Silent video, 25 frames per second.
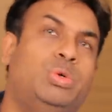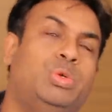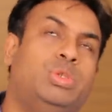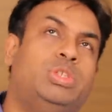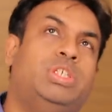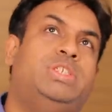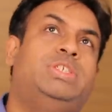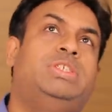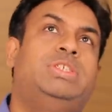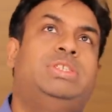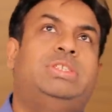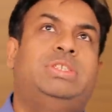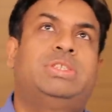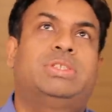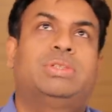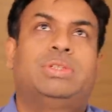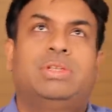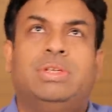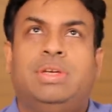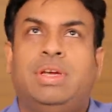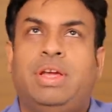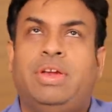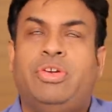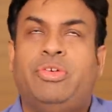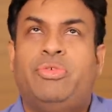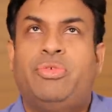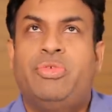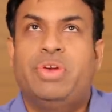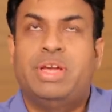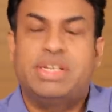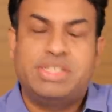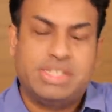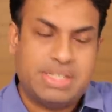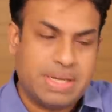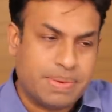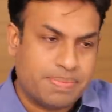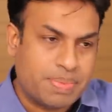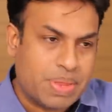Oh, this is
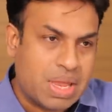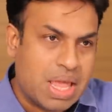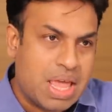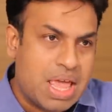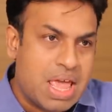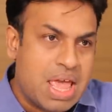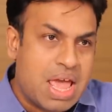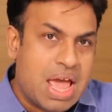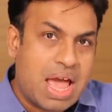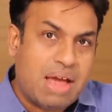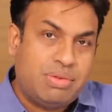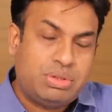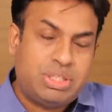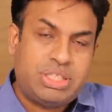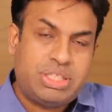interesting. I